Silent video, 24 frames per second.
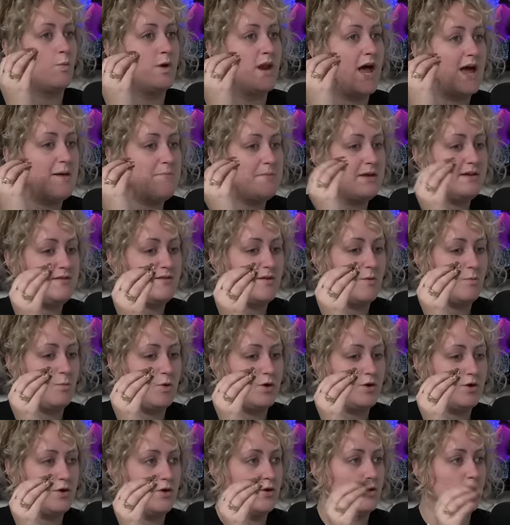when I meet
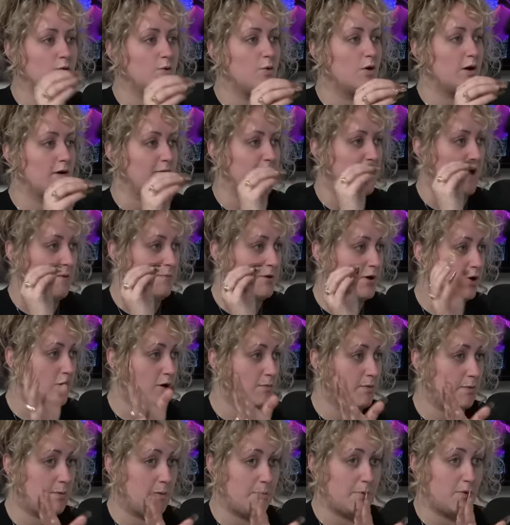someone new or if I'm in a
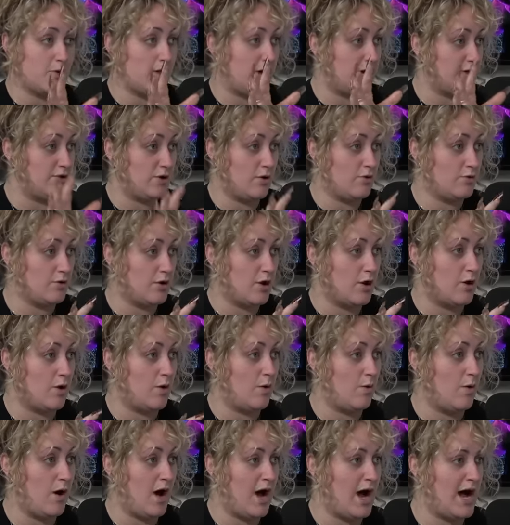group of people I don't
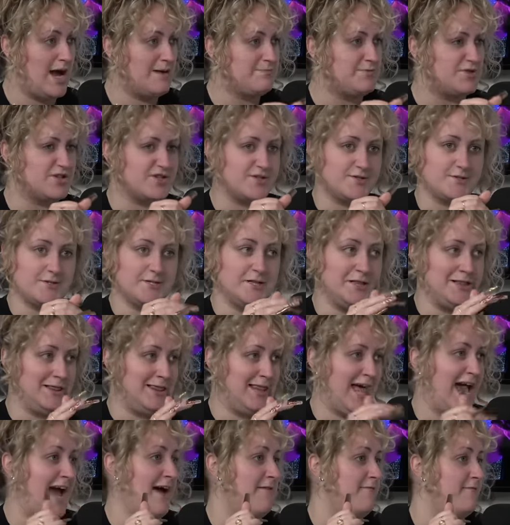know, I'm just
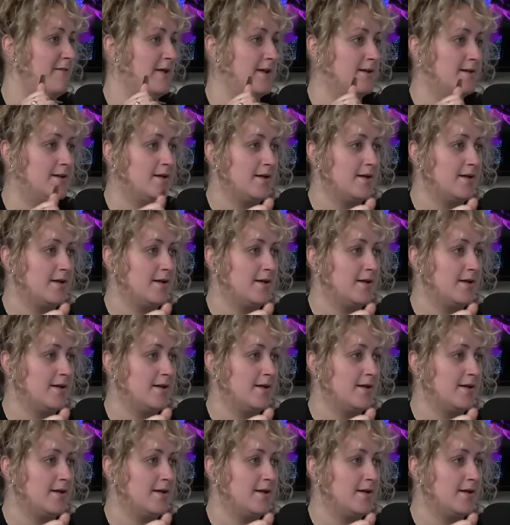laughing.